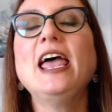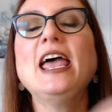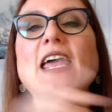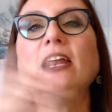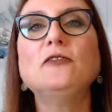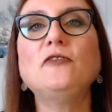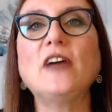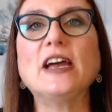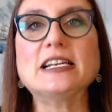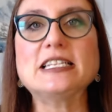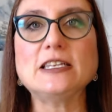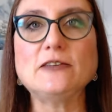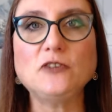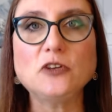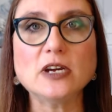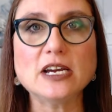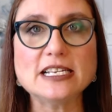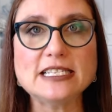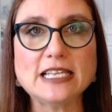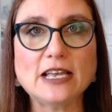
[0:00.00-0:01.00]
In fact, if you
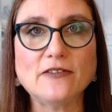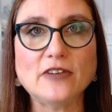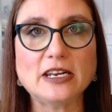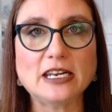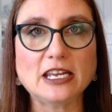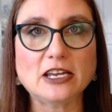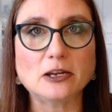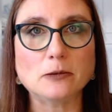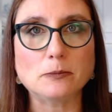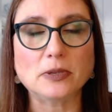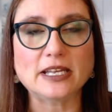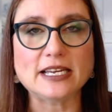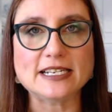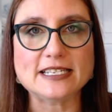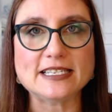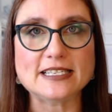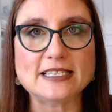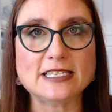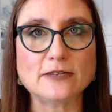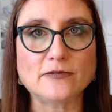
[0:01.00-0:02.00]
guys have any good
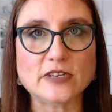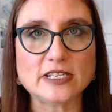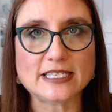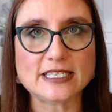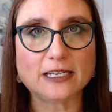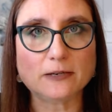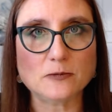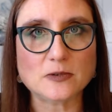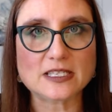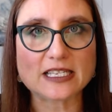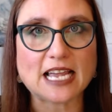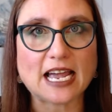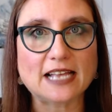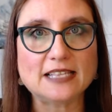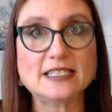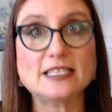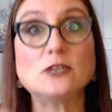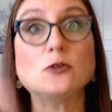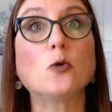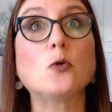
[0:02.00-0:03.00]
places to visit in Wisconsin